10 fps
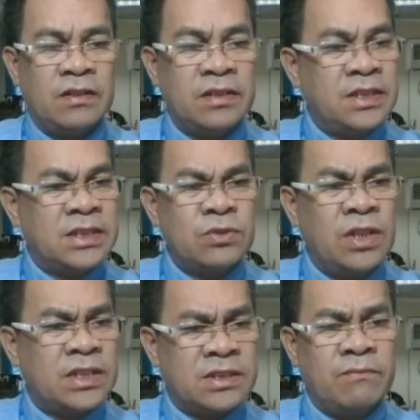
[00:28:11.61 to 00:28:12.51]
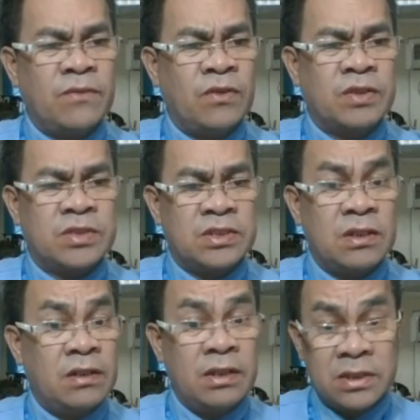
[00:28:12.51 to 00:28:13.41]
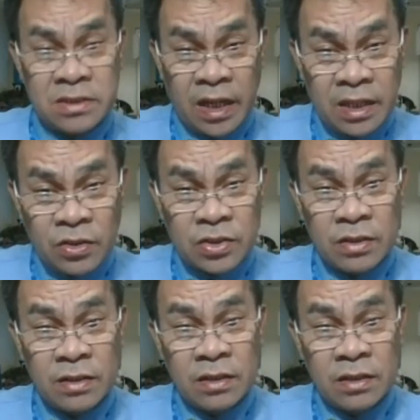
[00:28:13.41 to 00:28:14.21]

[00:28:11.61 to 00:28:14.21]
This is only single, take note,